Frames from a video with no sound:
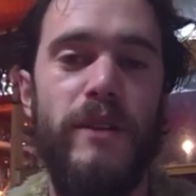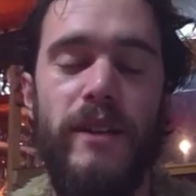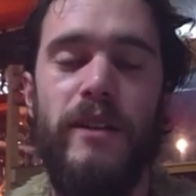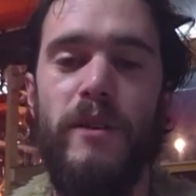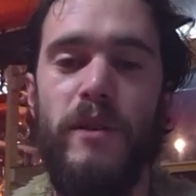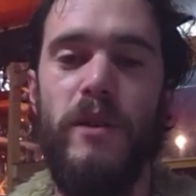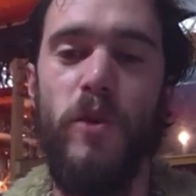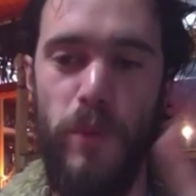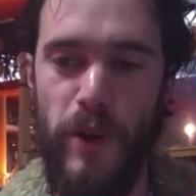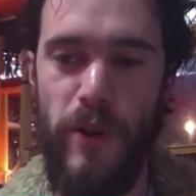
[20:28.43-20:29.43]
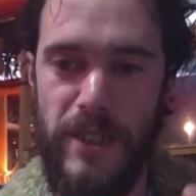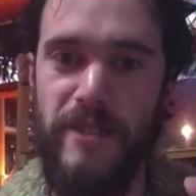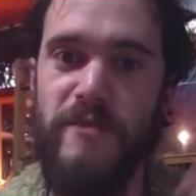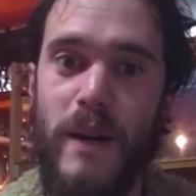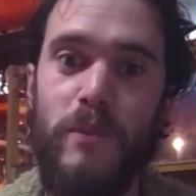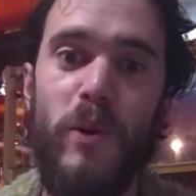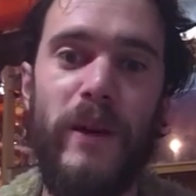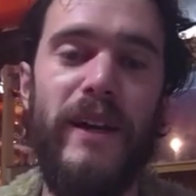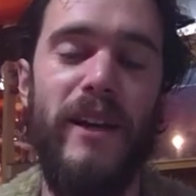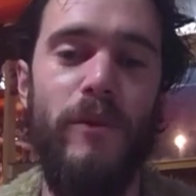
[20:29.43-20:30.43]
in a little progressive
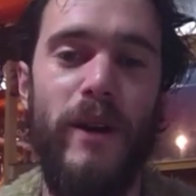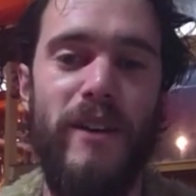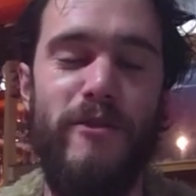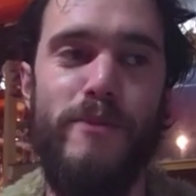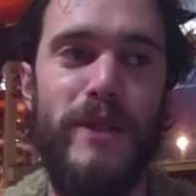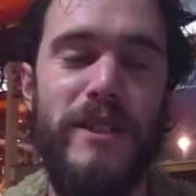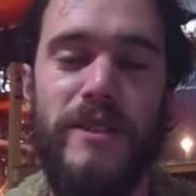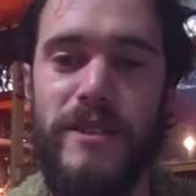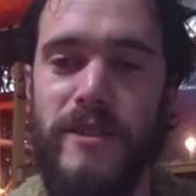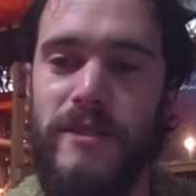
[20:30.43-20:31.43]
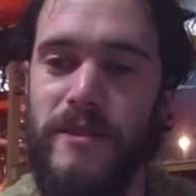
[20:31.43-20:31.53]
bubble here where everybody's